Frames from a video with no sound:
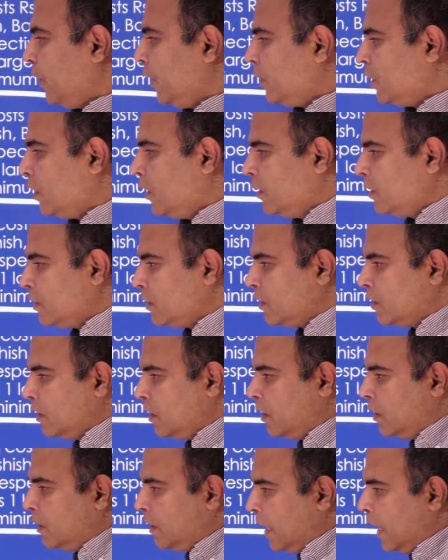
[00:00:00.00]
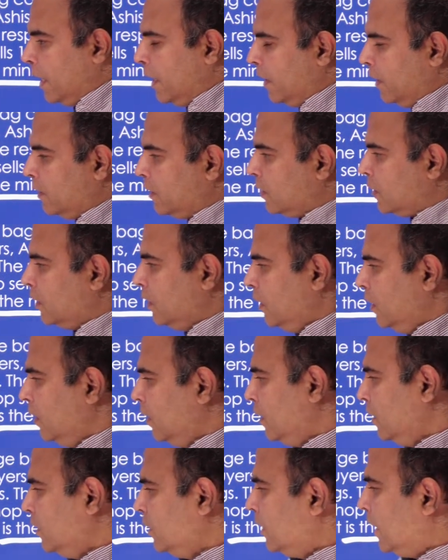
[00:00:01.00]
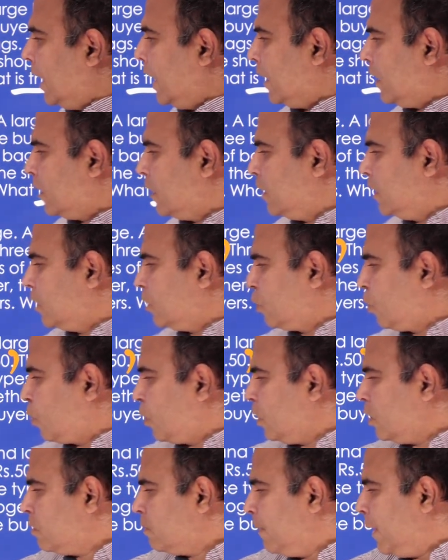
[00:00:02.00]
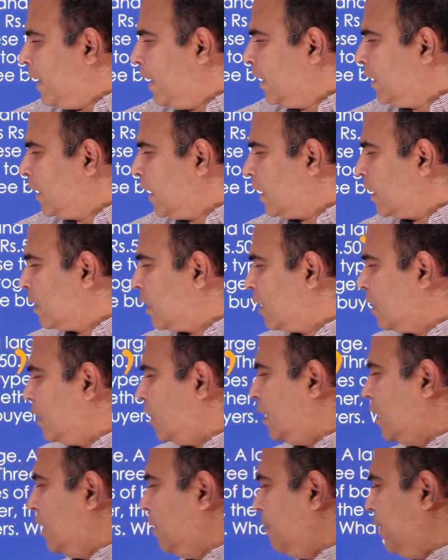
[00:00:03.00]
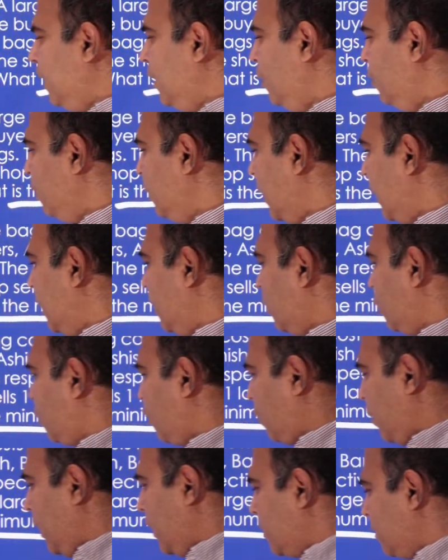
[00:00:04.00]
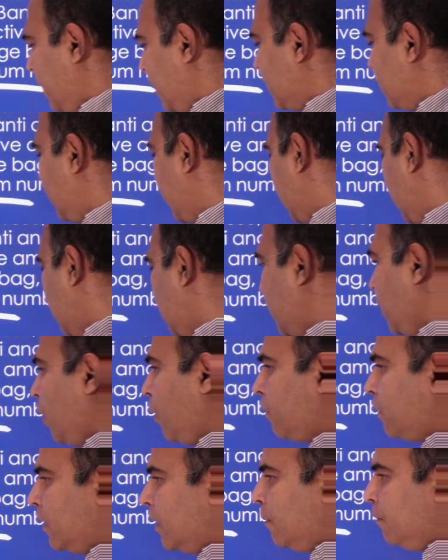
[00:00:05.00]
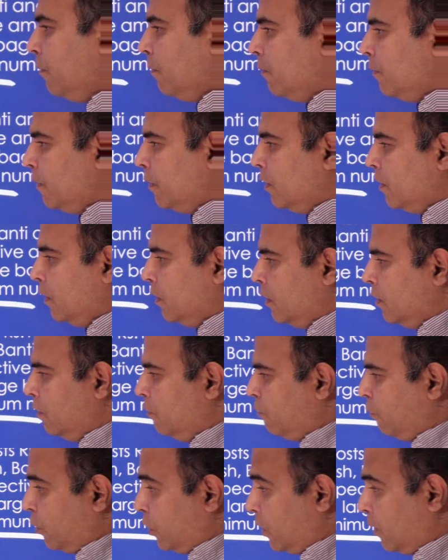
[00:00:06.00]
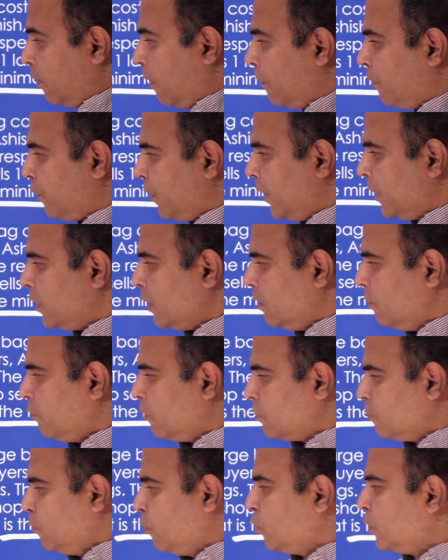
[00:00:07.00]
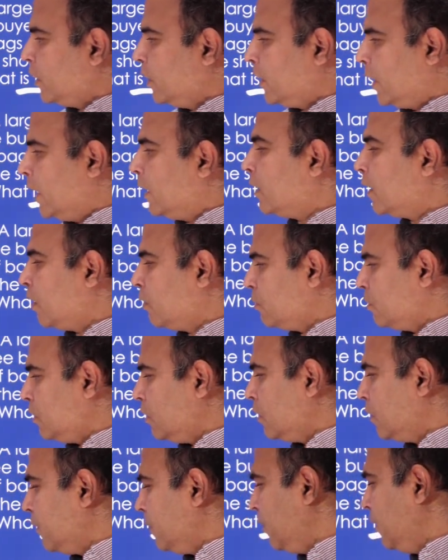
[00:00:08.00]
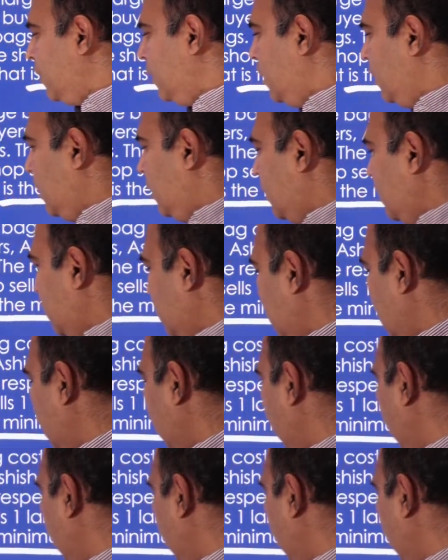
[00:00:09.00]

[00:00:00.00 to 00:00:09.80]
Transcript: question is telling us that the total spending that, if we knew that the total expense by the three of them for the above question was more than 10,000, then